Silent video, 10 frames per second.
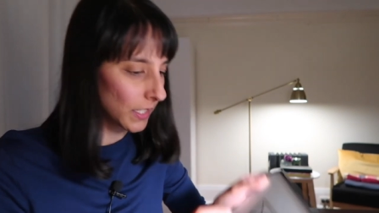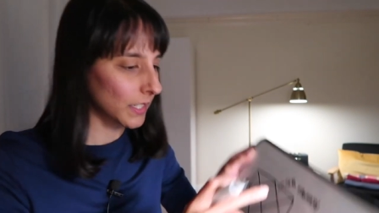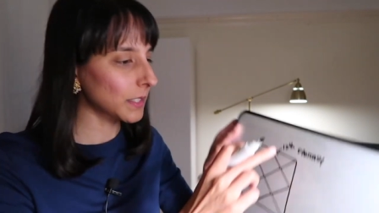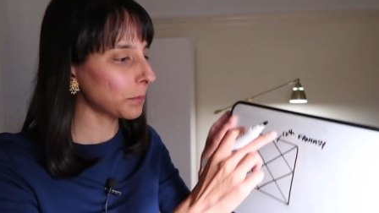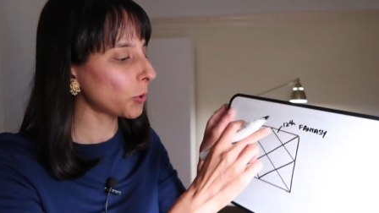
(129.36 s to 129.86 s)

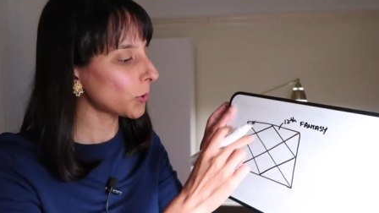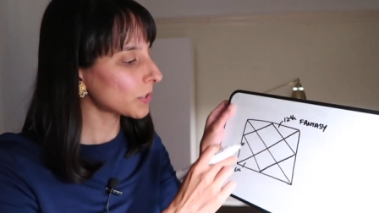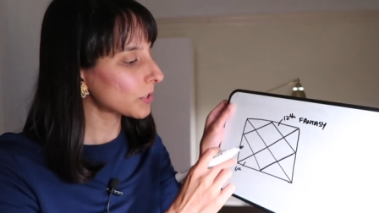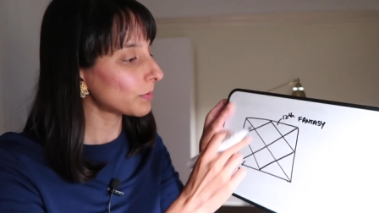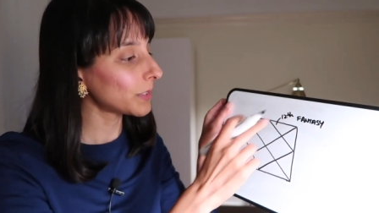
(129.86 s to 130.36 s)
it's
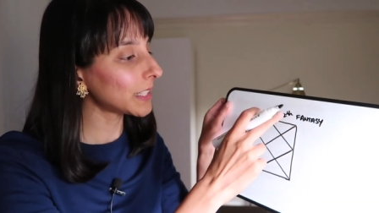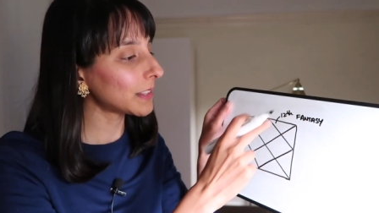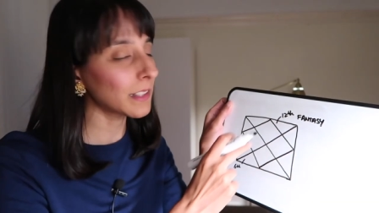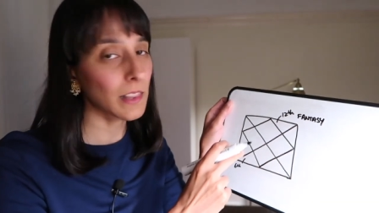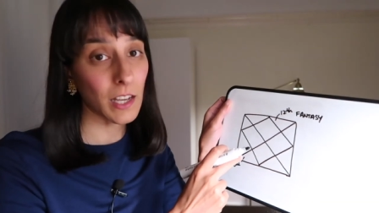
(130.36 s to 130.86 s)
important to
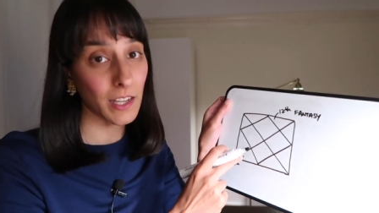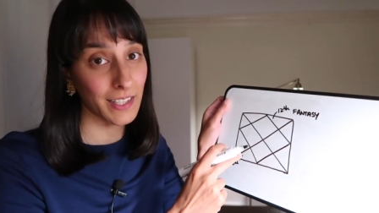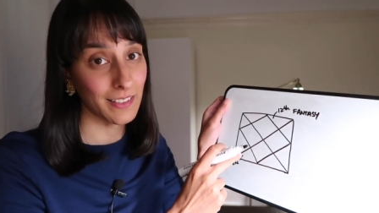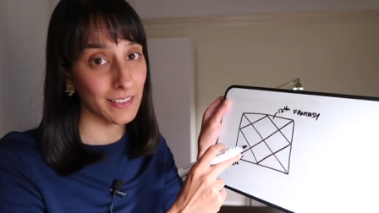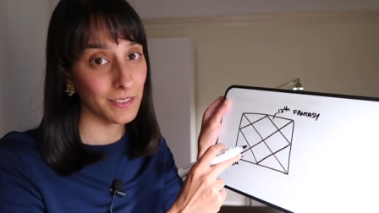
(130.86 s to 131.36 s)
read the
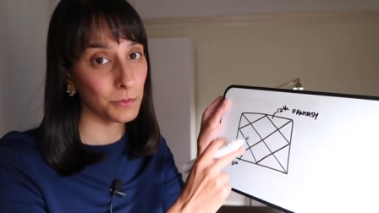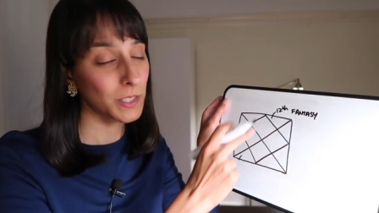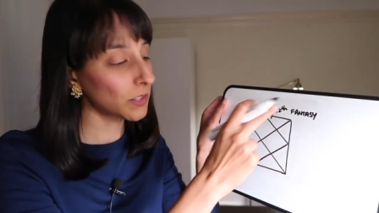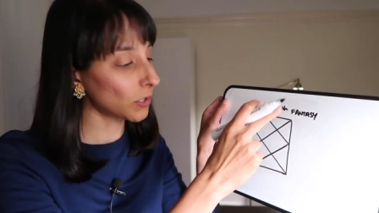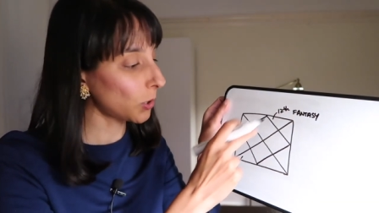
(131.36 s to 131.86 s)
line,
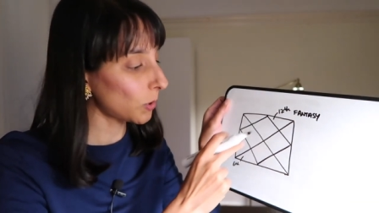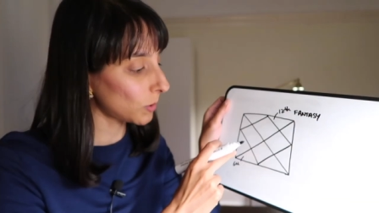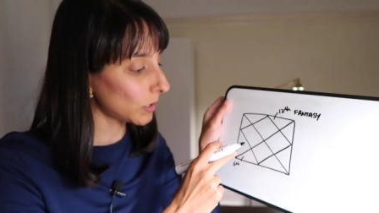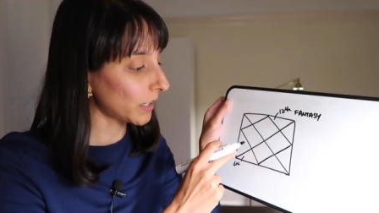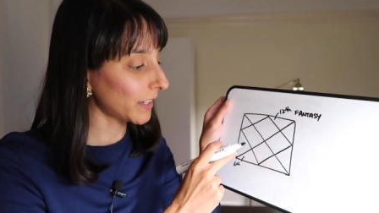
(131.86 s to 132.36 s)
read the
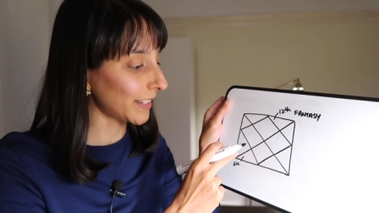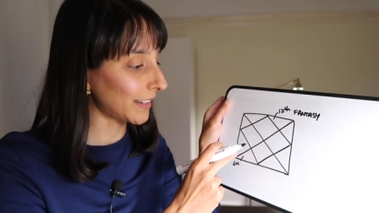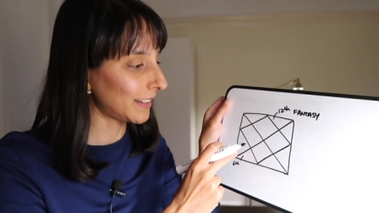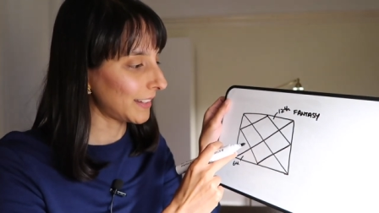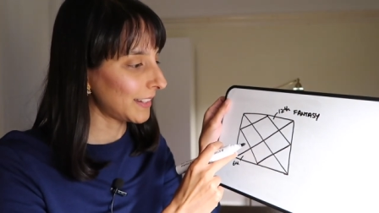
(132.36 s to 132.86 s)
whole
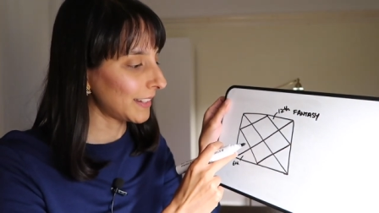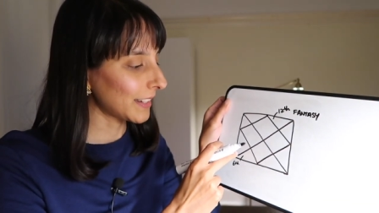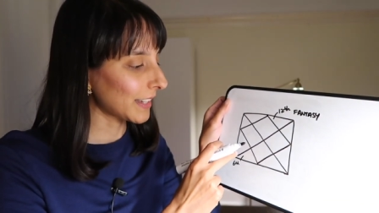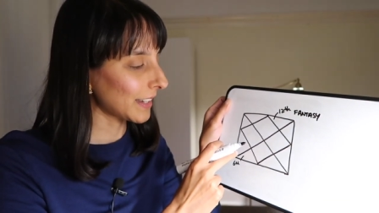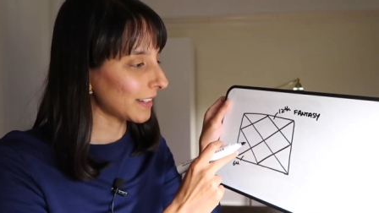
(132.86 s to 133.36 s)
line.
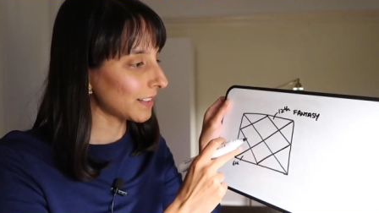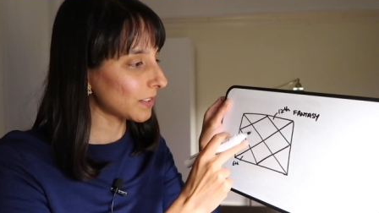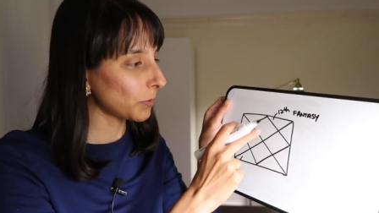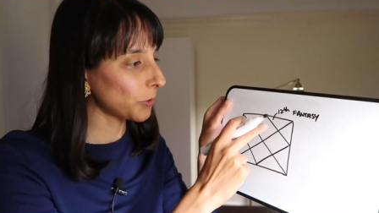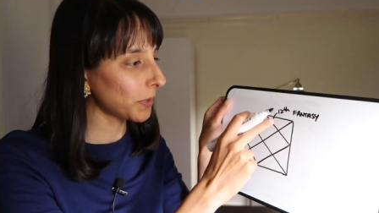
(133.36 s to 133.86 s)
Okay,
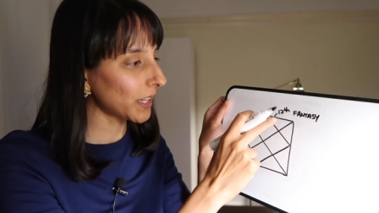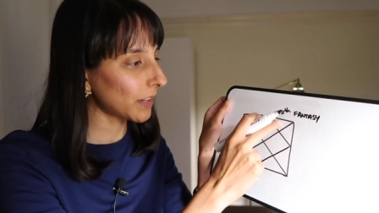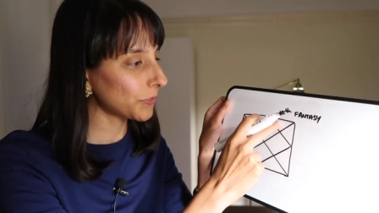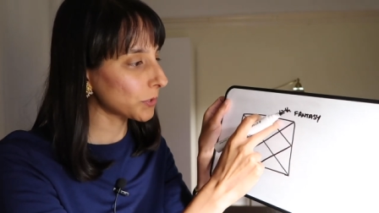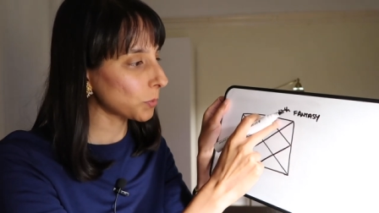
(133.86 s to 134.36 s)
so you might
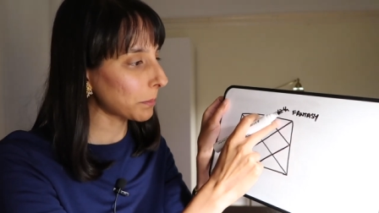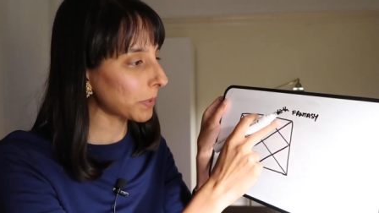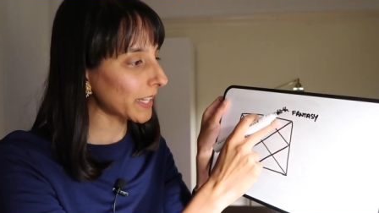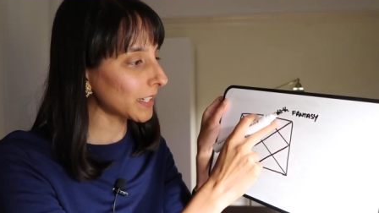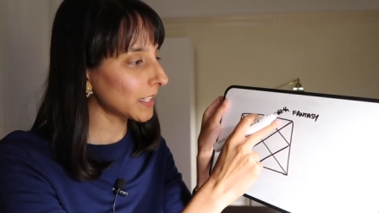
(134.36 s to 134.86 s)
have just one
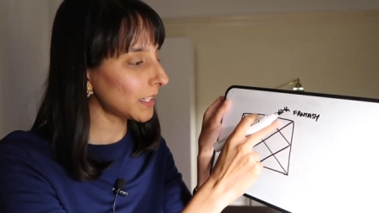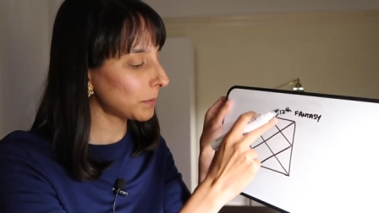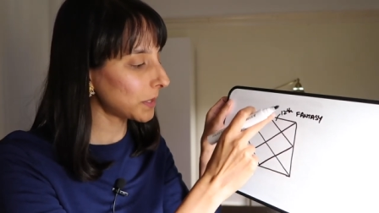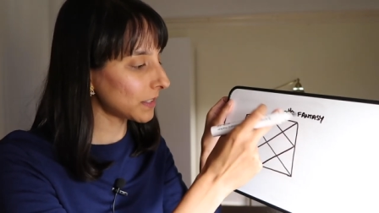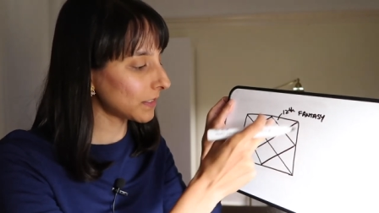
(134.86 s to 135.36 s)
planet
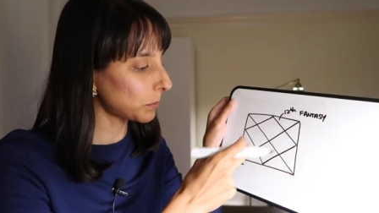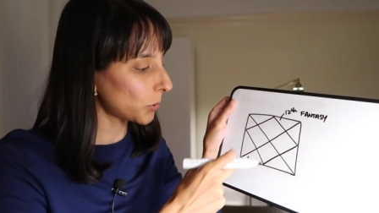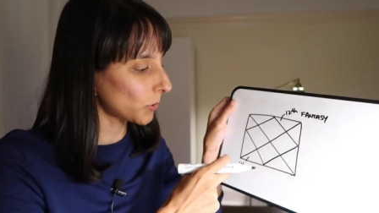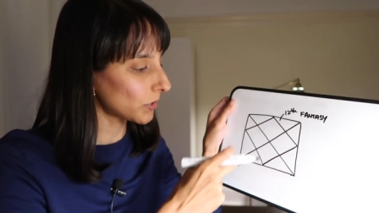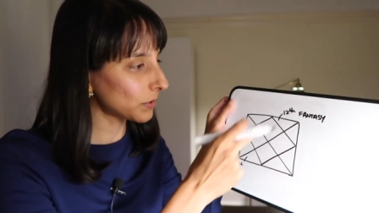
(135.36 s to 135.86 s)
here, but it's
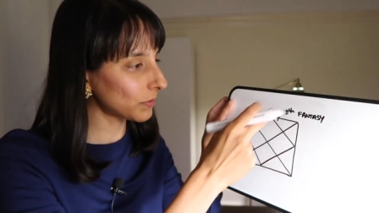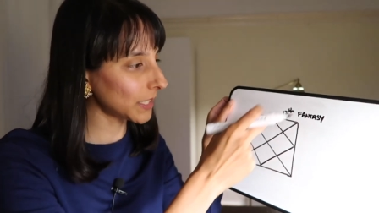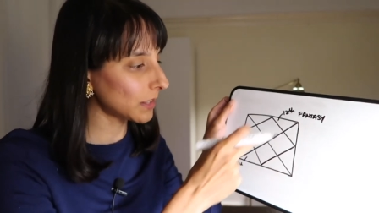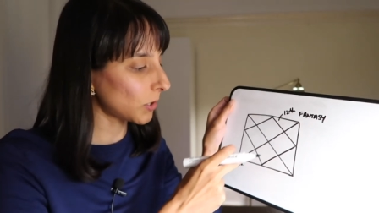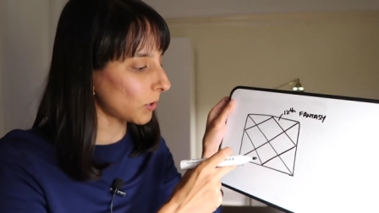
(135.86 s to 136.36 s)
important to
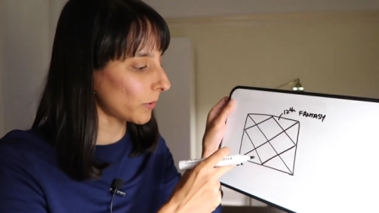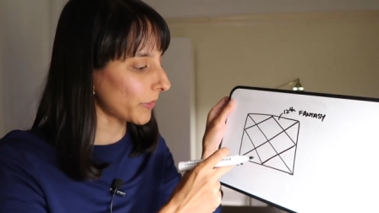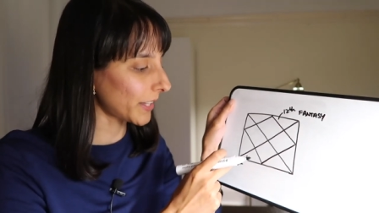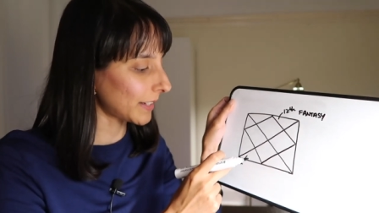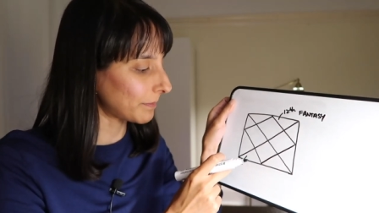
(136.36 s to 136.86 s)
read the whole
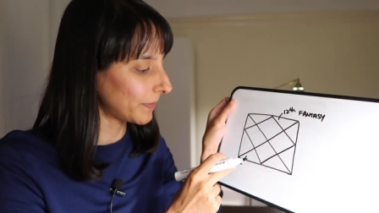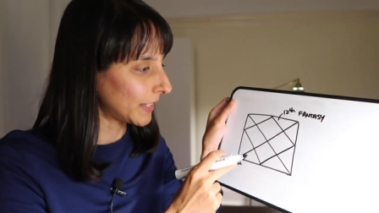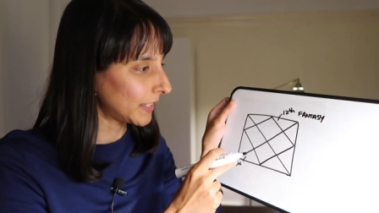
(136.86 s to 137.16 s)
thing.